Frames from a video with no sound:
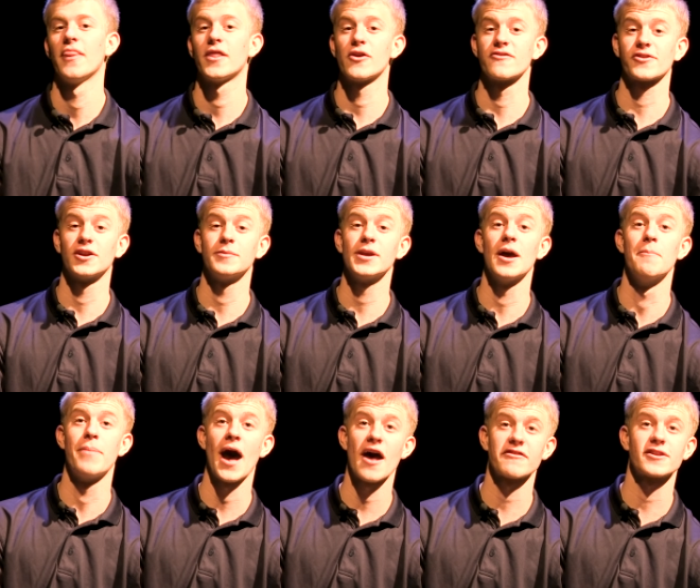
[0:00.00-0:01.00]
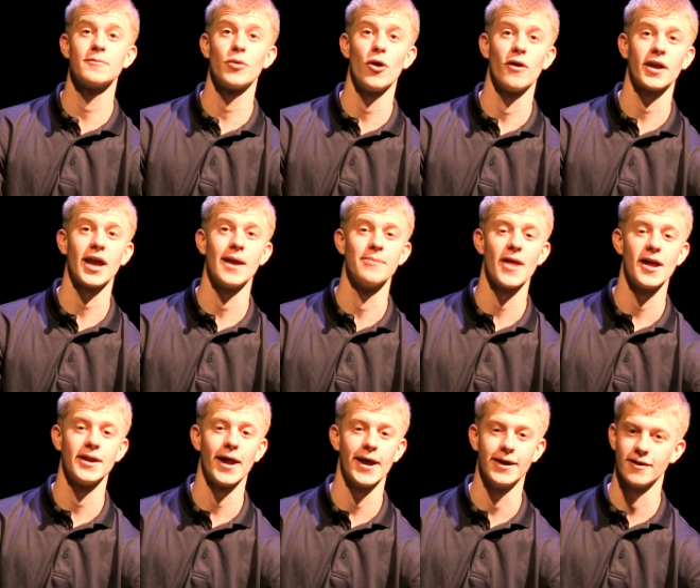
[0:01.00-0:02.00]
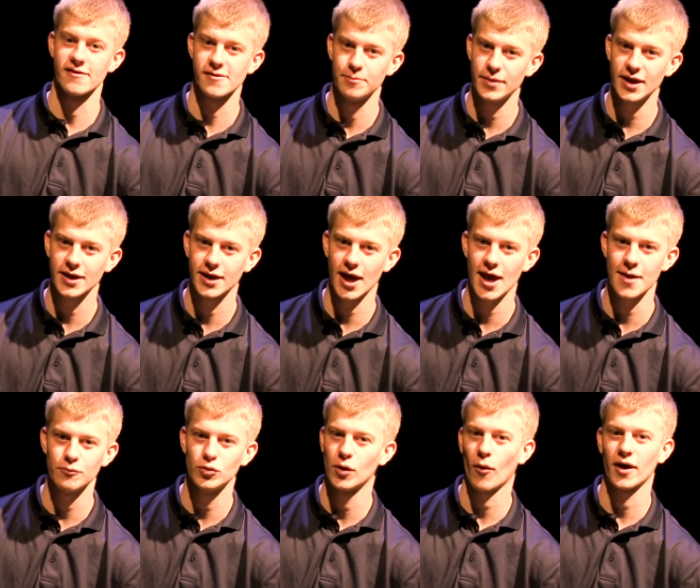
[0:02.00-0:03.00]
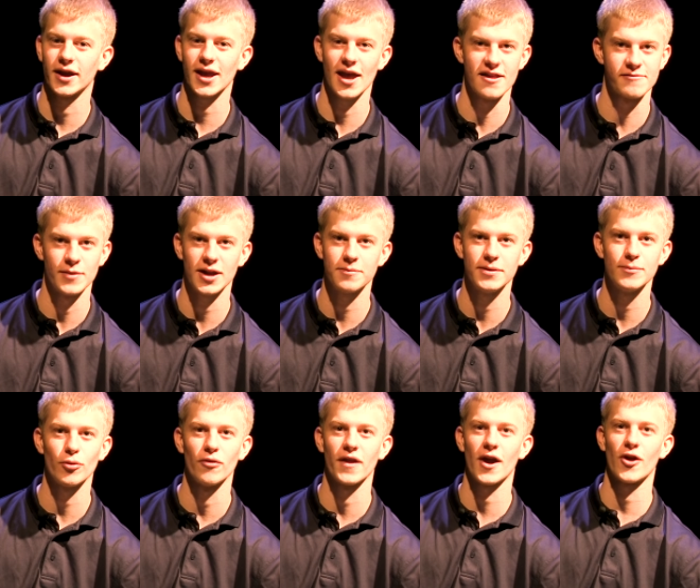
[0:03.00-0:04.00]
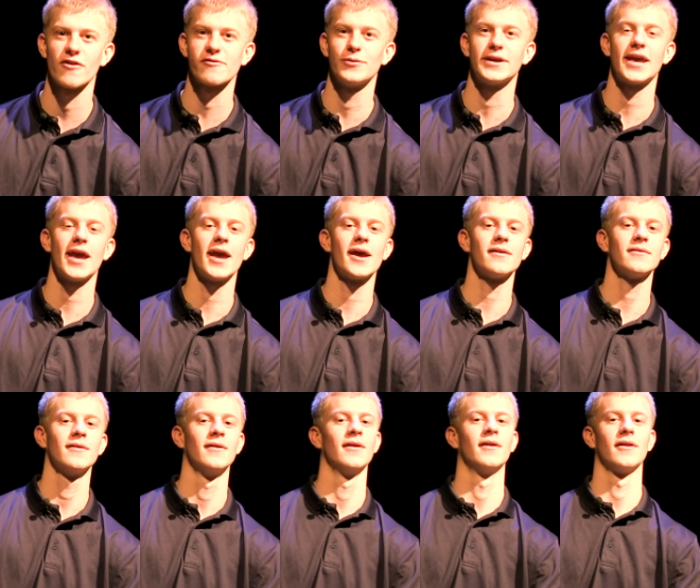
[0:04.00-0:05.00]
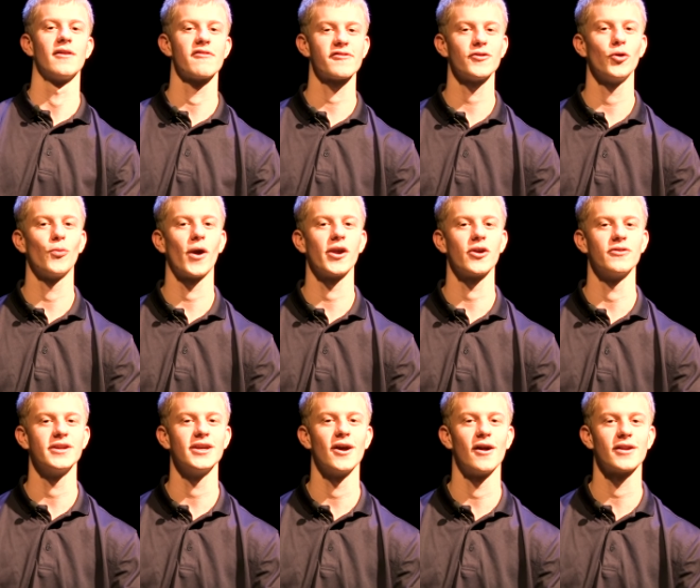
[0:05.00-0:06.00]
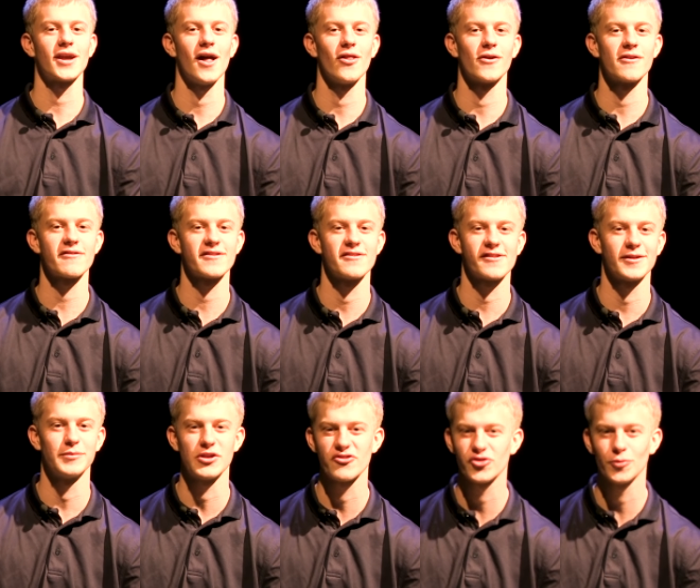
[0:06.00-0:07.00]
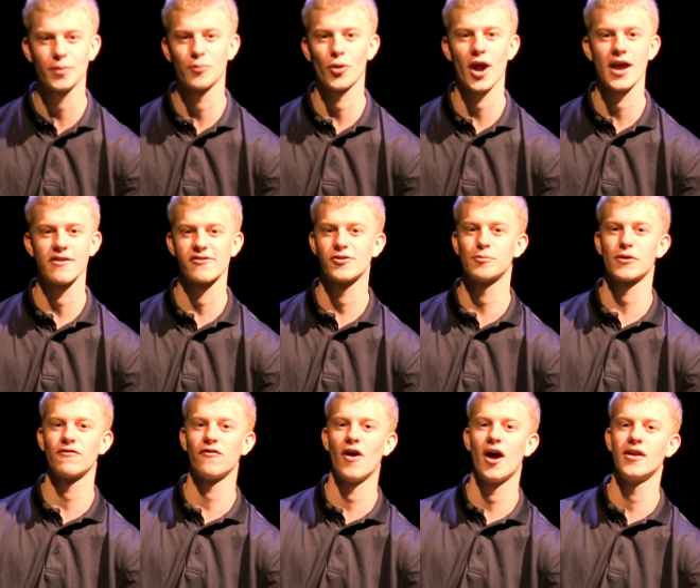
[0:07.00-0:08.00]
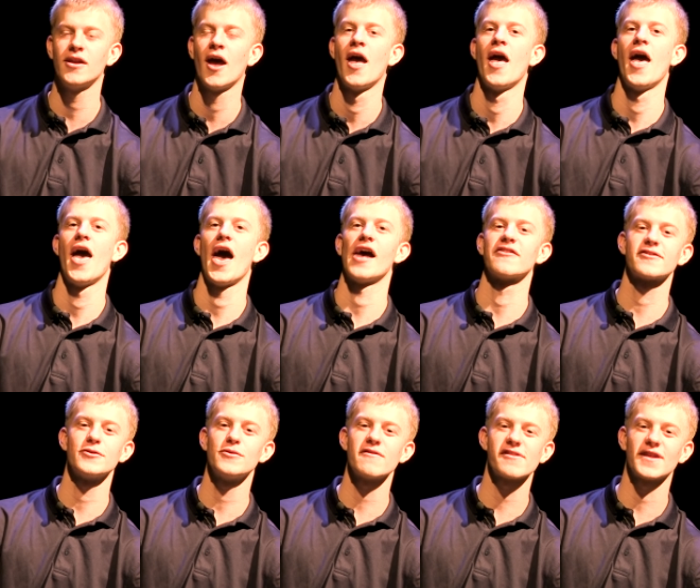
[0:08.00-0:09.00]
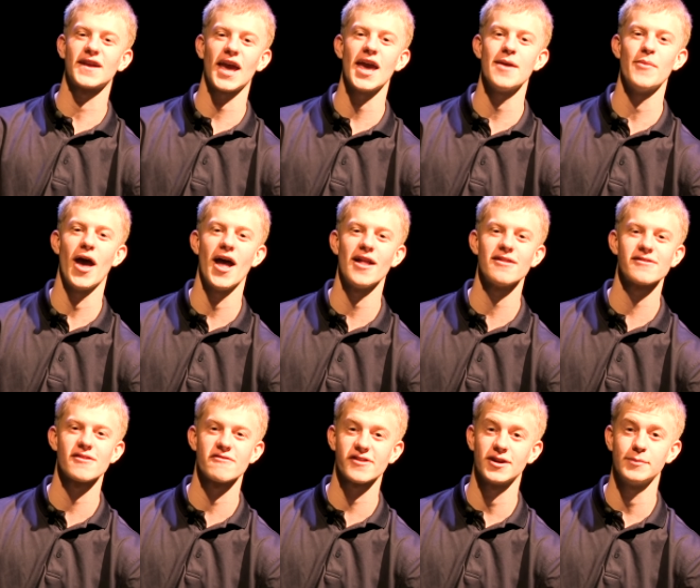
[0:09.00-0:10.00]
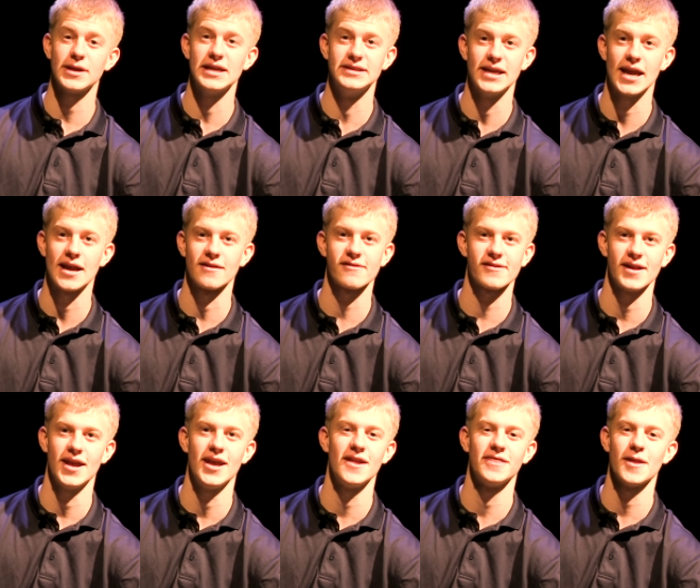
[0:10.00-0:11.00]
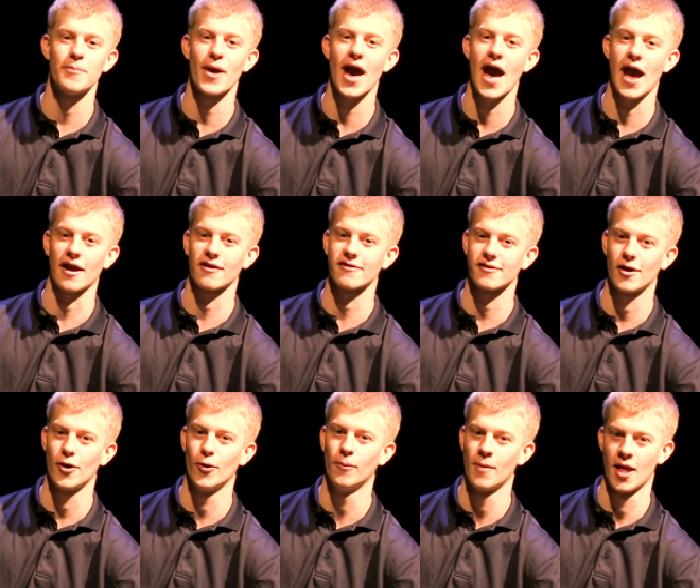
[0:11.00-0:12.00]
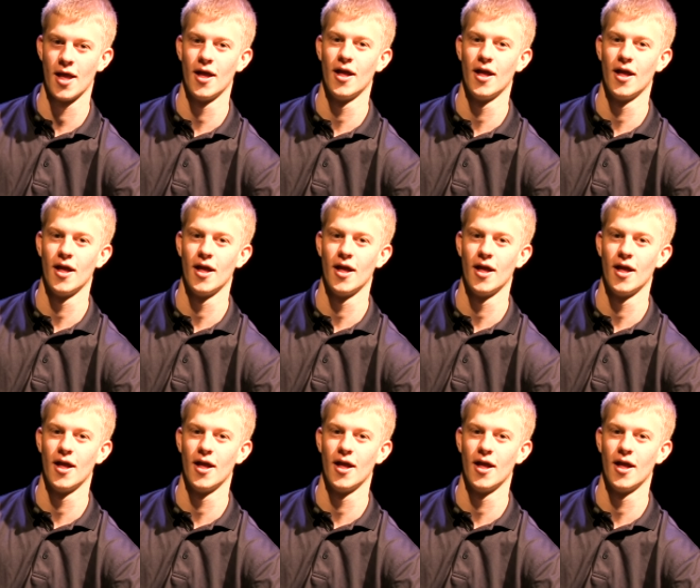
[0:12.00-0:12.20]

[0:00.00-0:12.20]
There's gonna be a basketball game that night. It's a big game. We wanna get as many people there as we can. Still wear your neon colors. It's gonna be super bright, super fun. As soon as the game ends, there's gonna be a dance in the pack, so